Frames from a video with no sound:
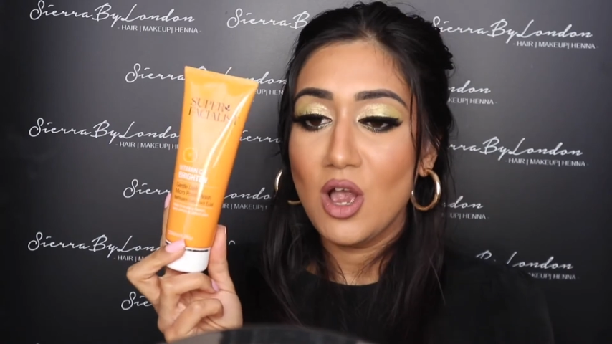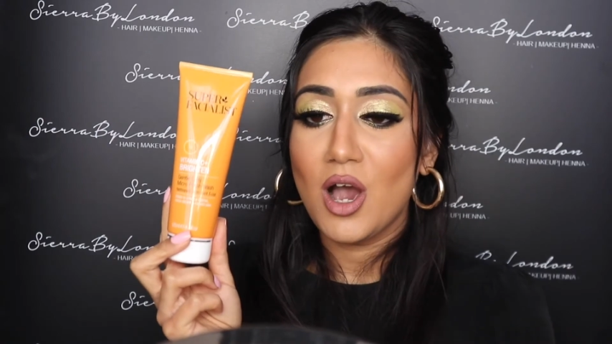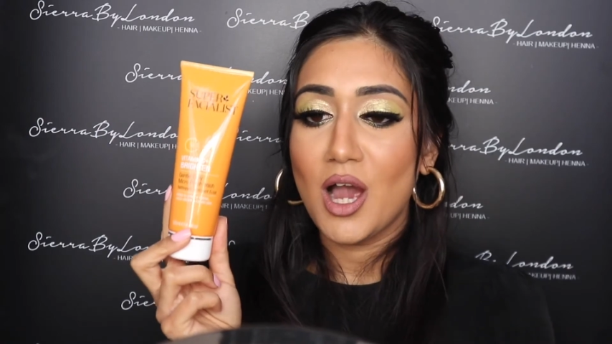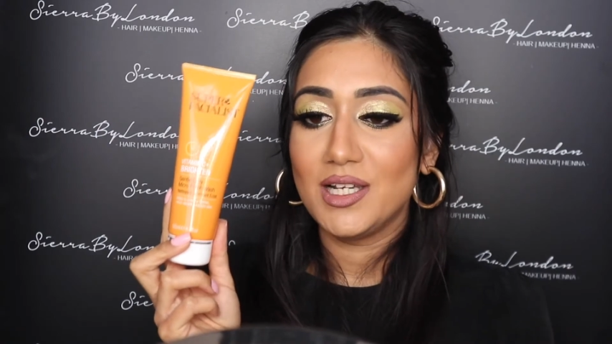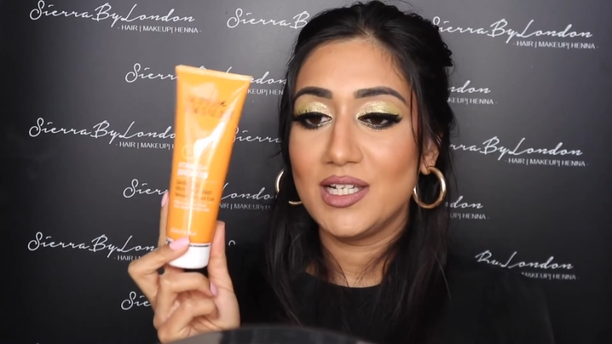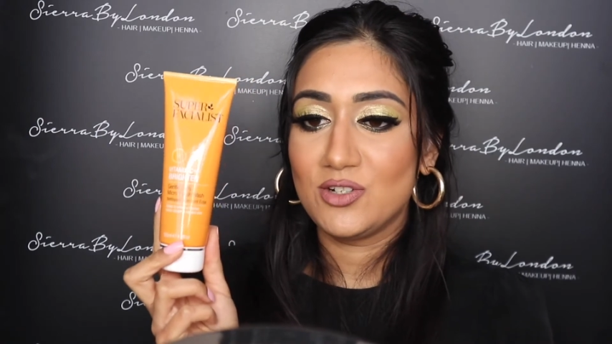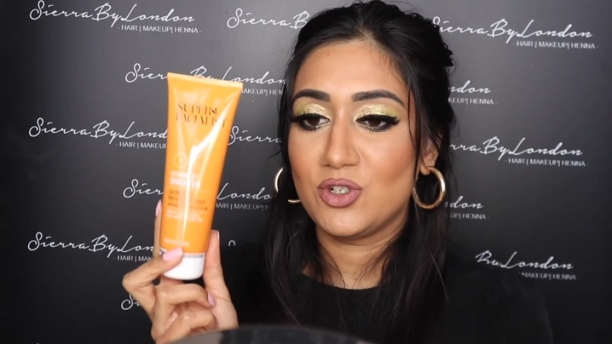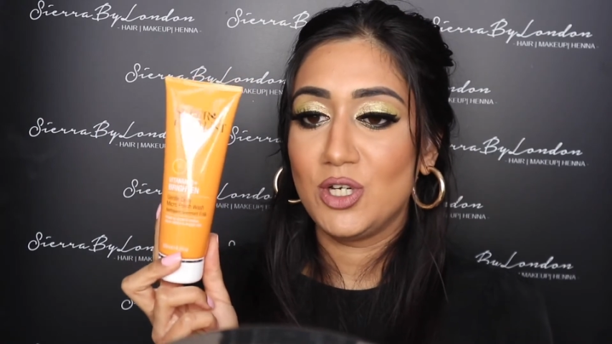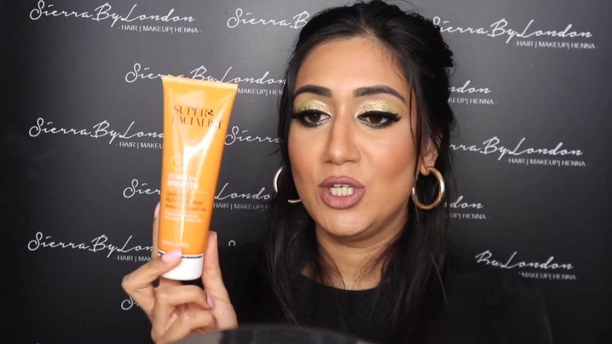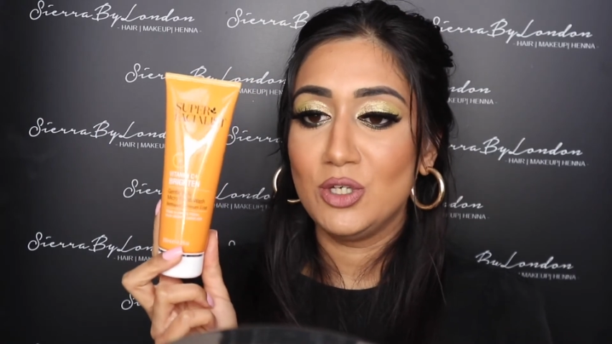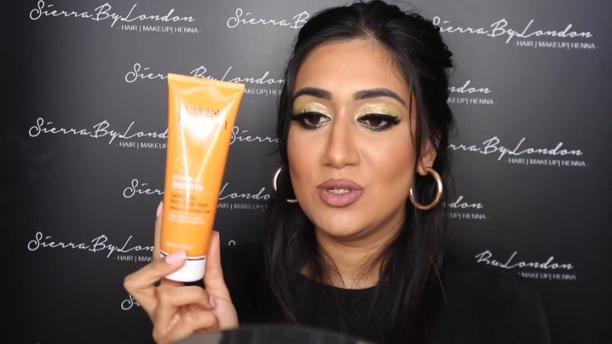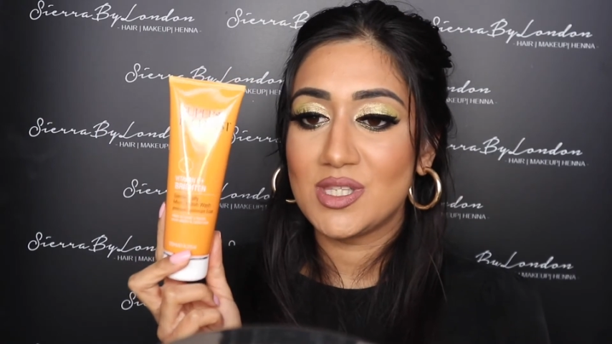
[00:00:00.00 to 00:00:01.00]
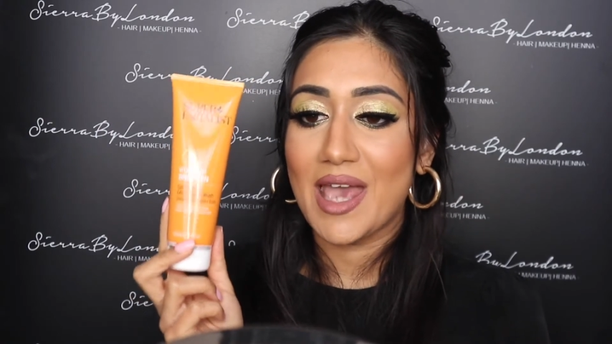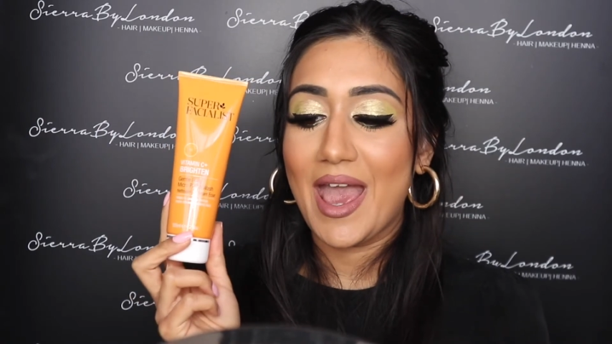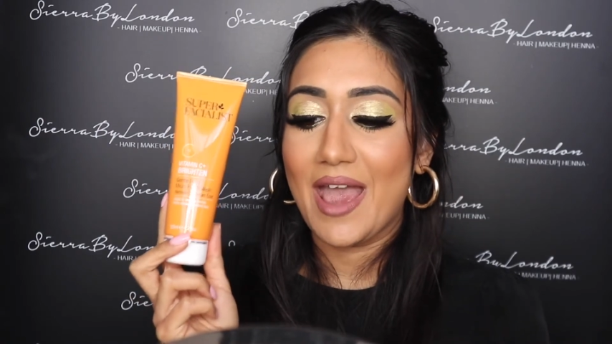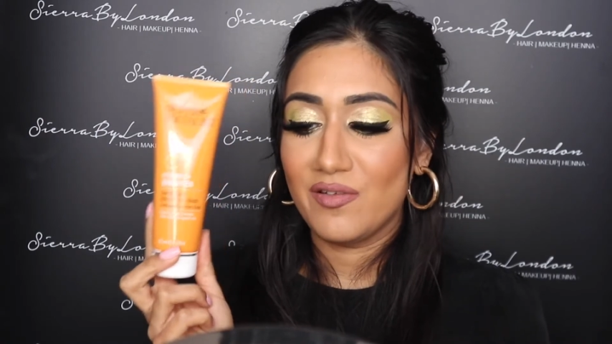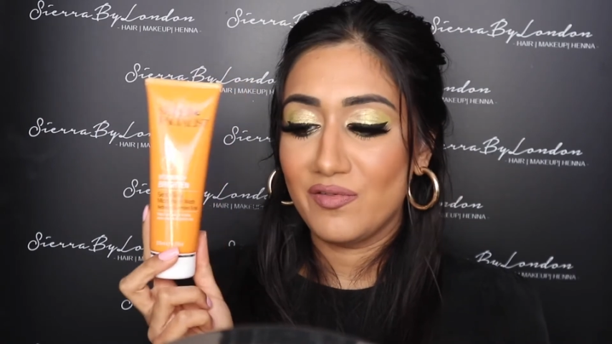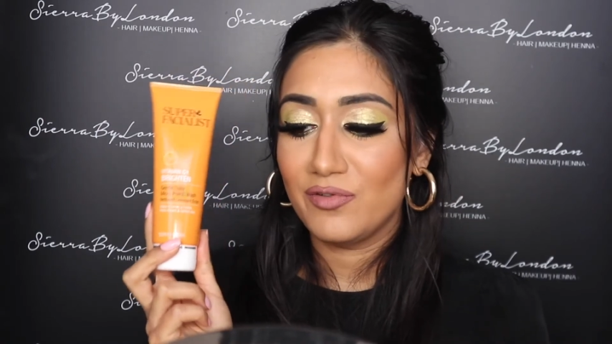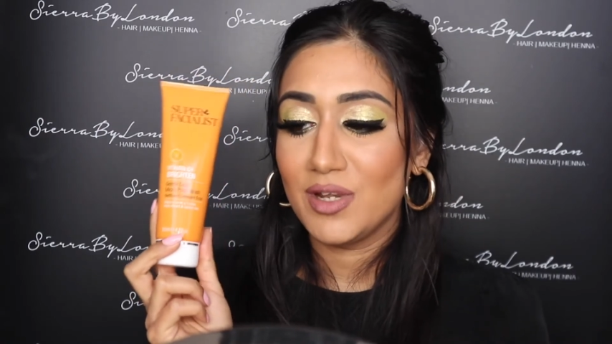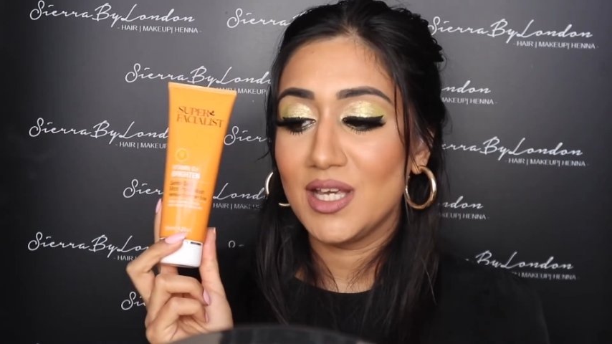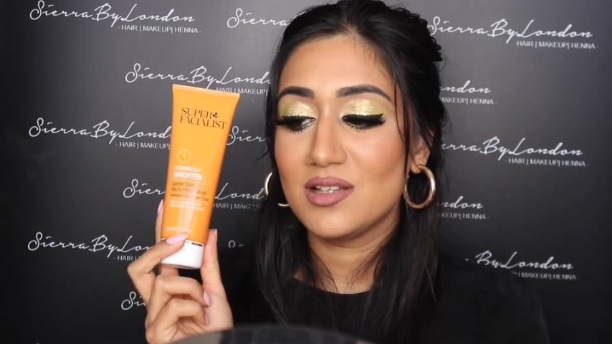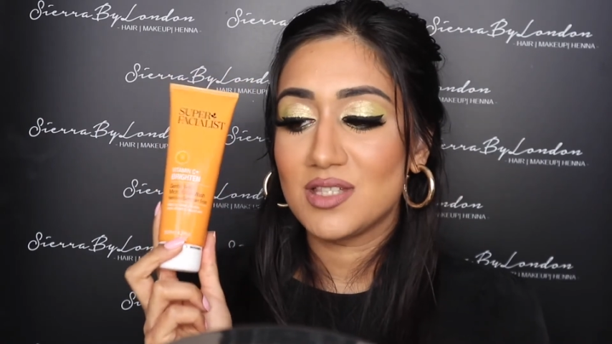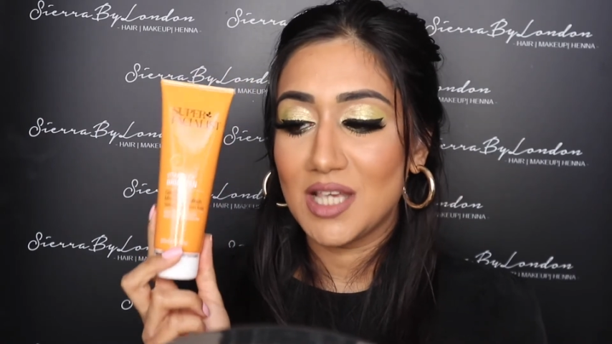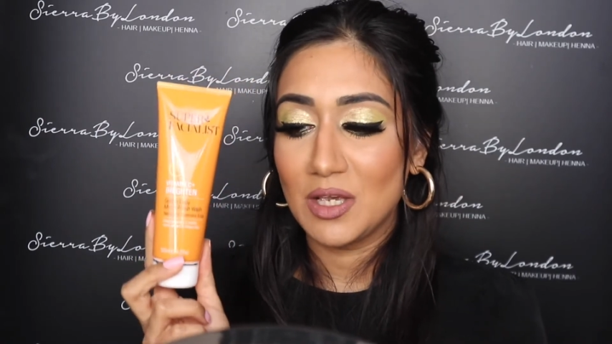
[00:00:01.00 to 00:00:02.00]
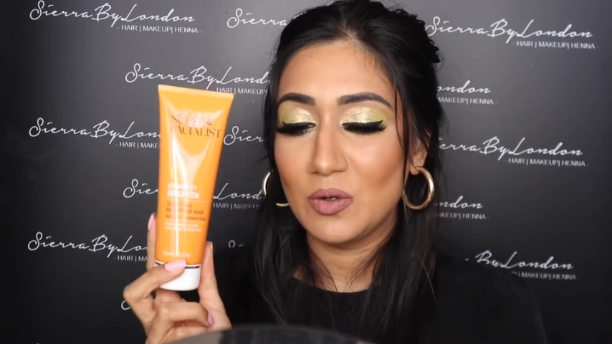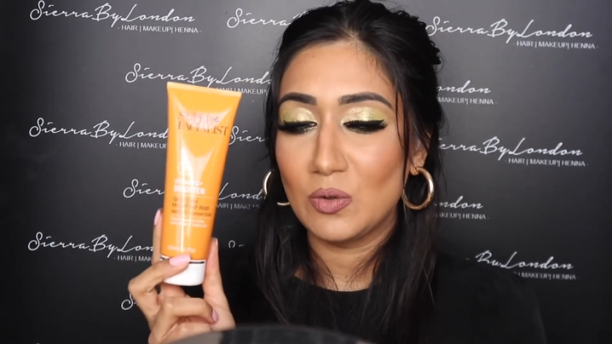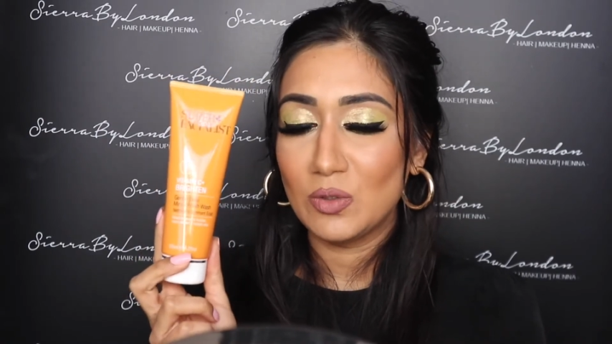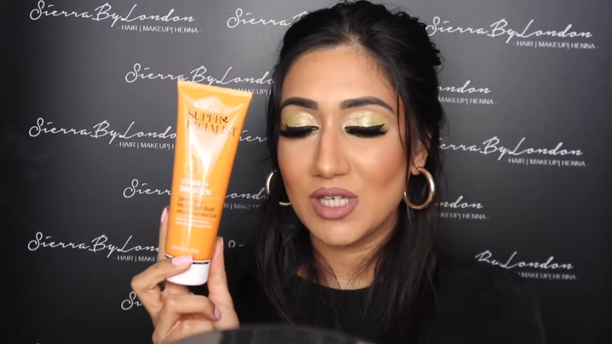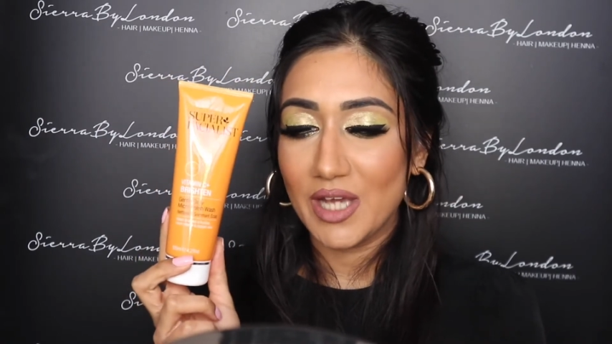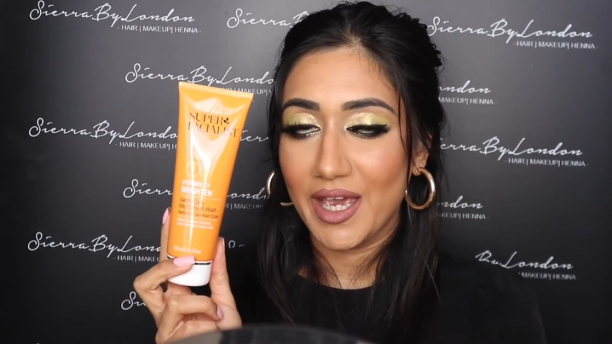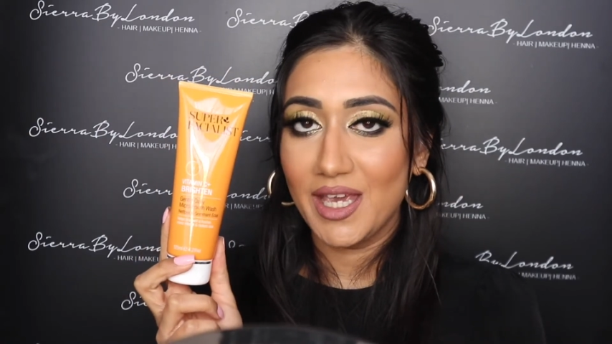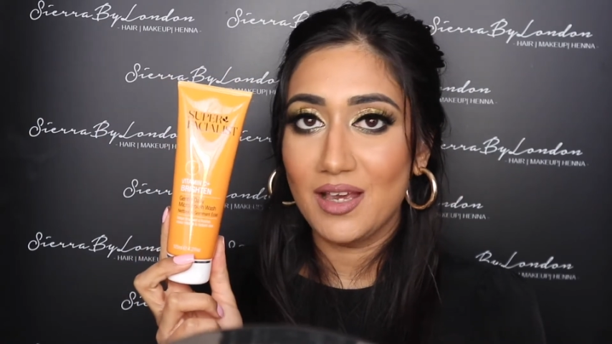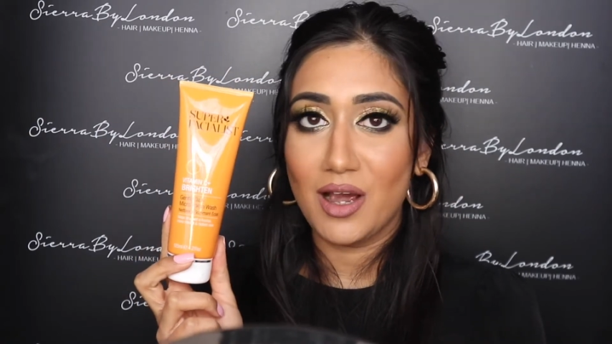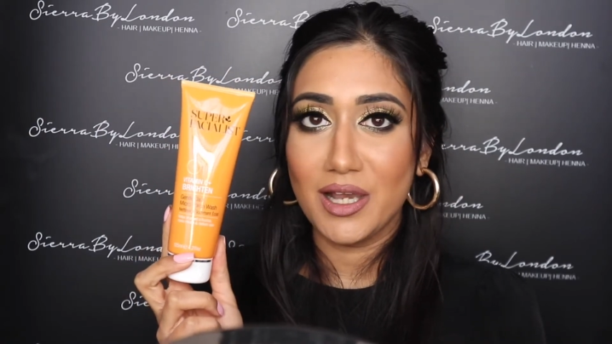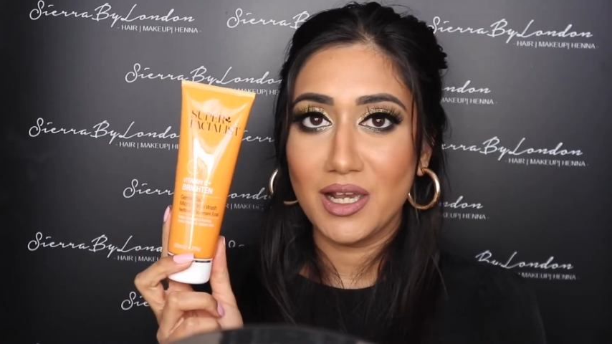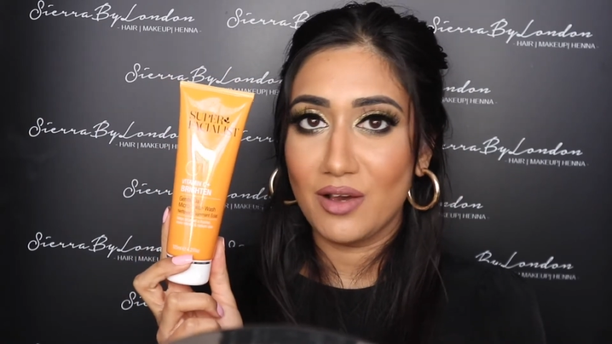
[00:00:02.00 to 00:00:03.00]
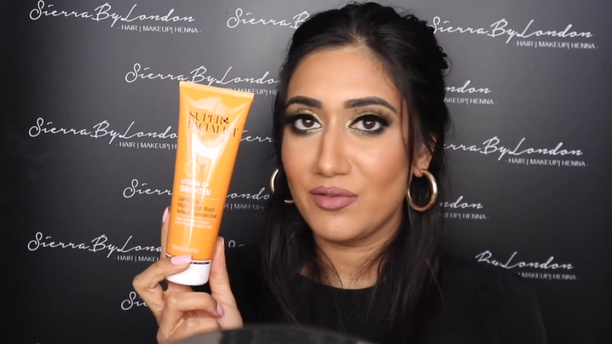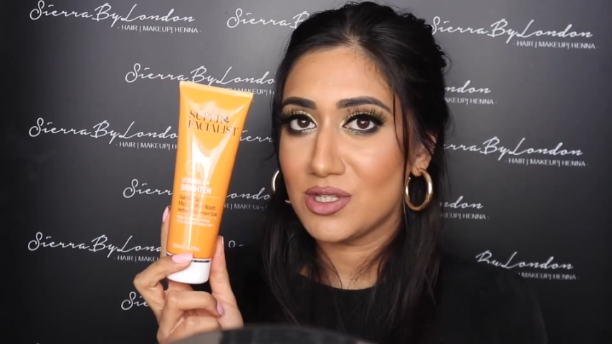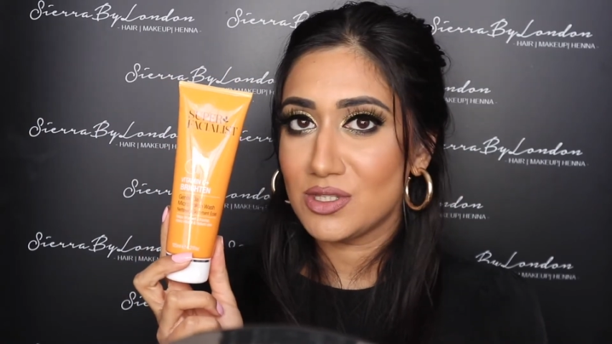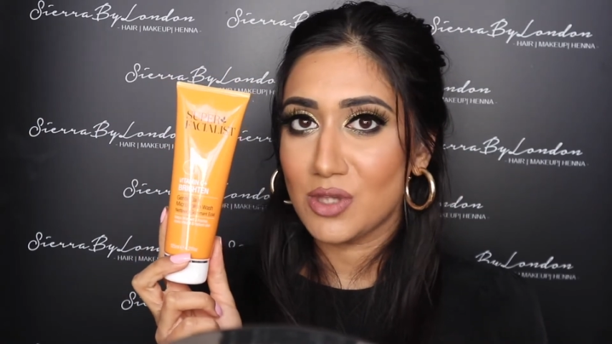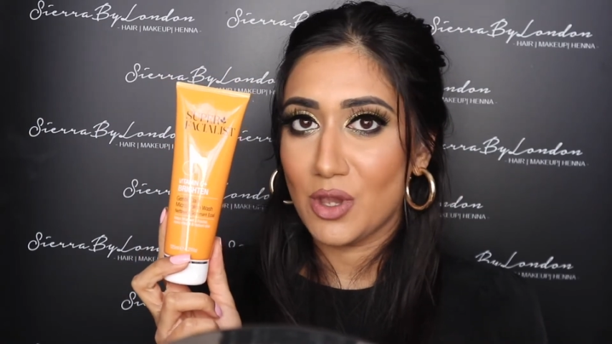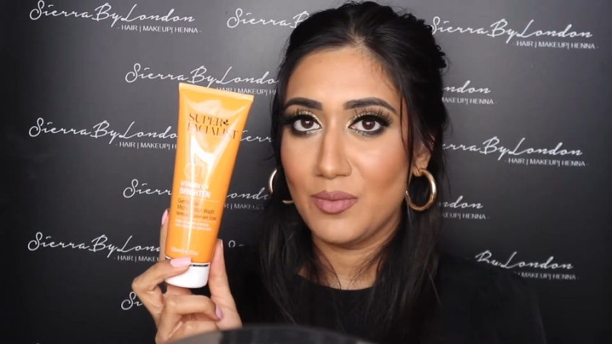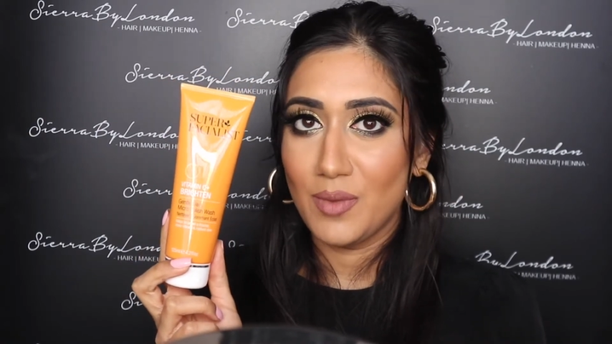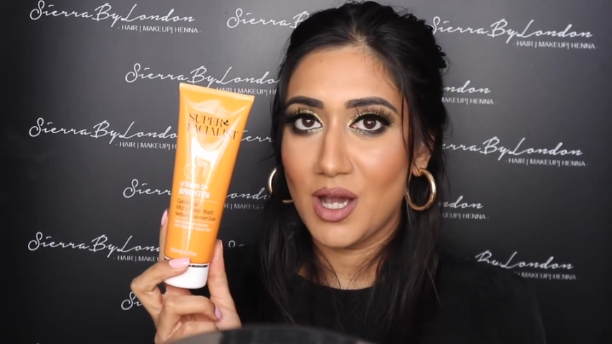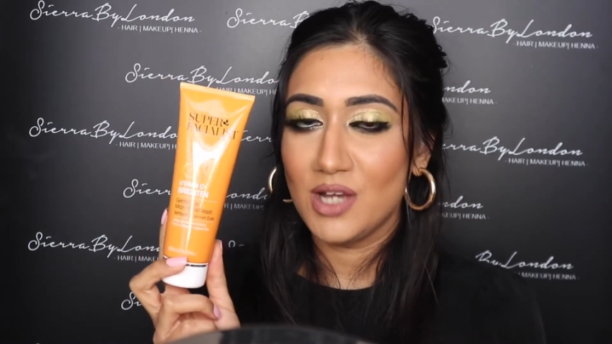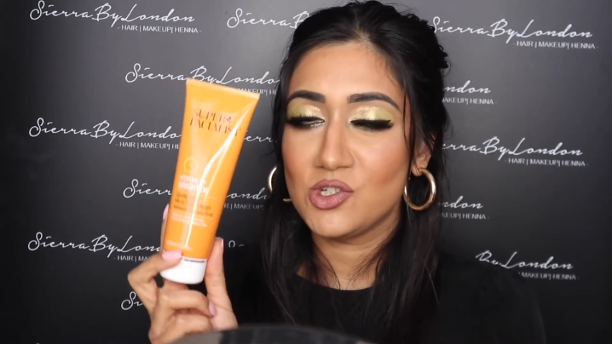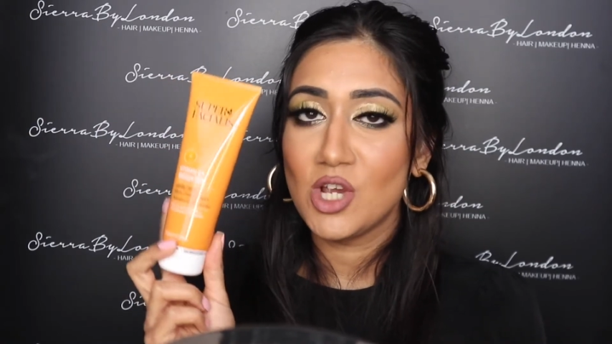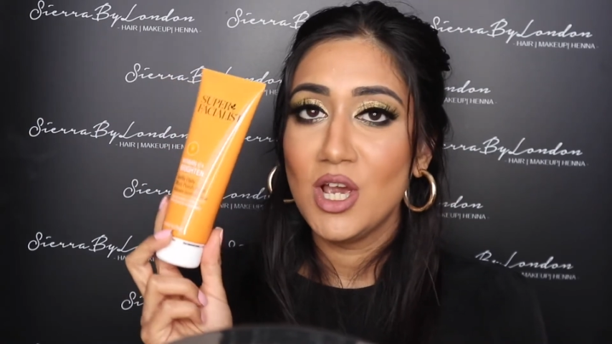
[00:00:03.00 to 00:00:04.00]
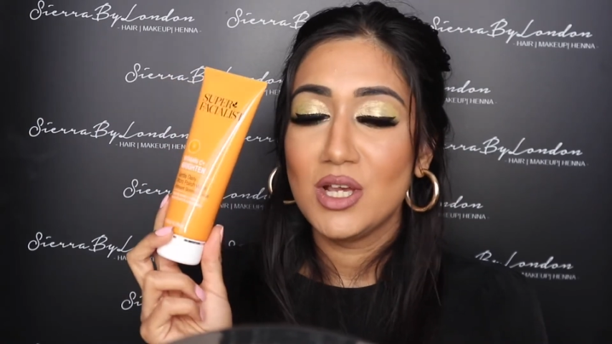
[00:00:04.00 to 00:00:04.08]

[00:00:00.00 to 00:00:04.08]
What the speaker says: I literally use it every single day. I love it so much.